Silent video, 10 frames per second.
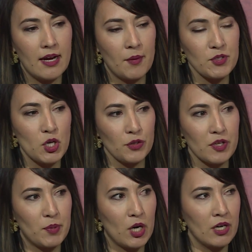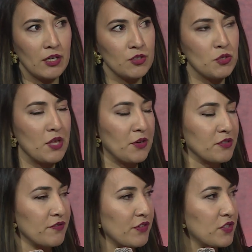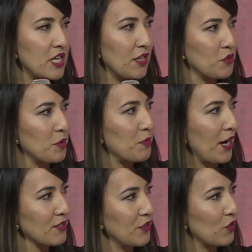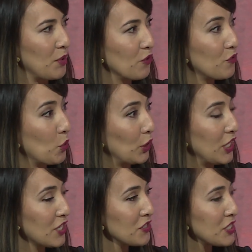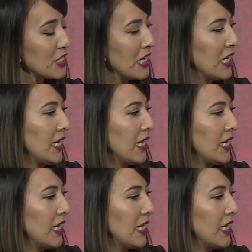was called to the bar in 2015, so I've been practicing for about 4 years.